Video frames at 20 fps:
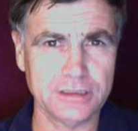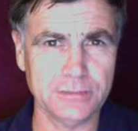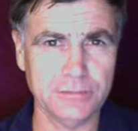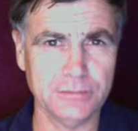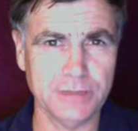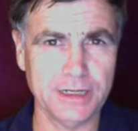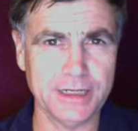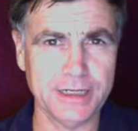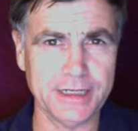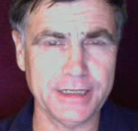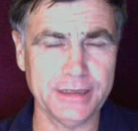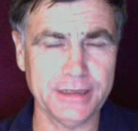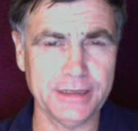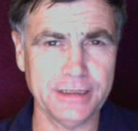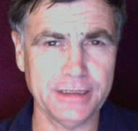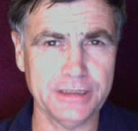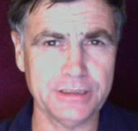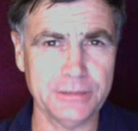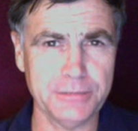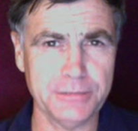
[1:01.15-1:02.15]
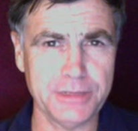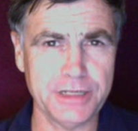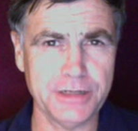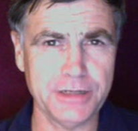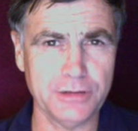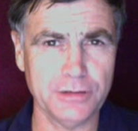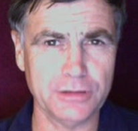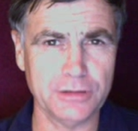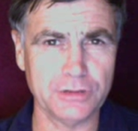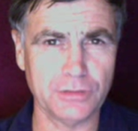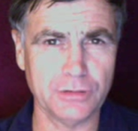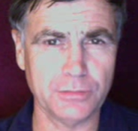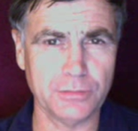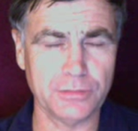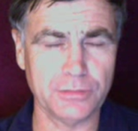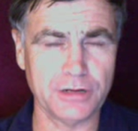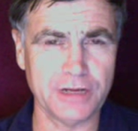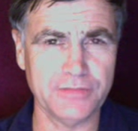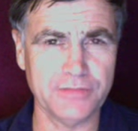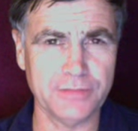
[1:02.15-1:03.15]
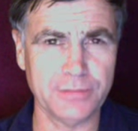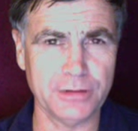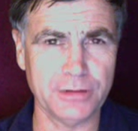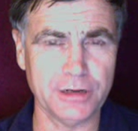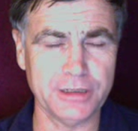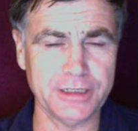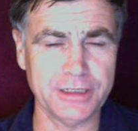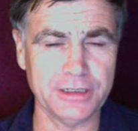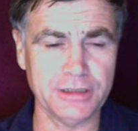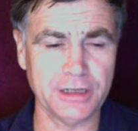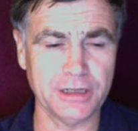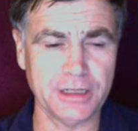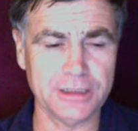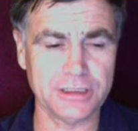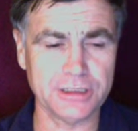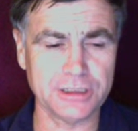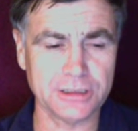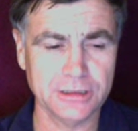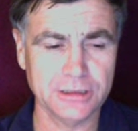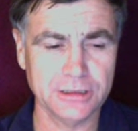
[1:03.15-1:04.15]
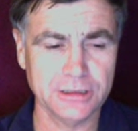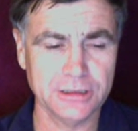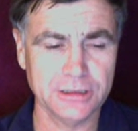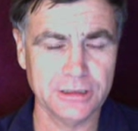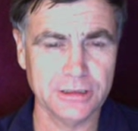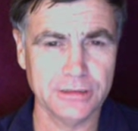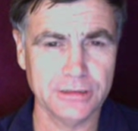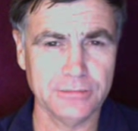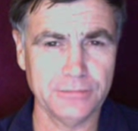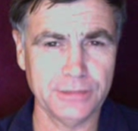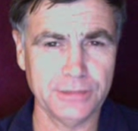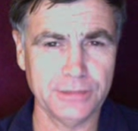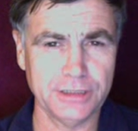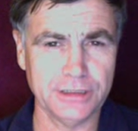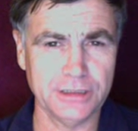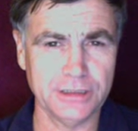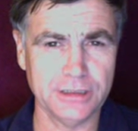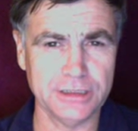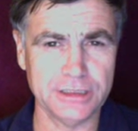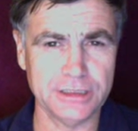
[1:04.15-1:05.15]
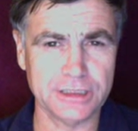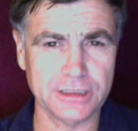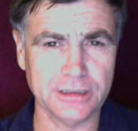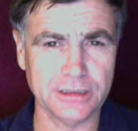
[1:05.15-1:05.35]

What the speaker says: money into meters or private parking lots, because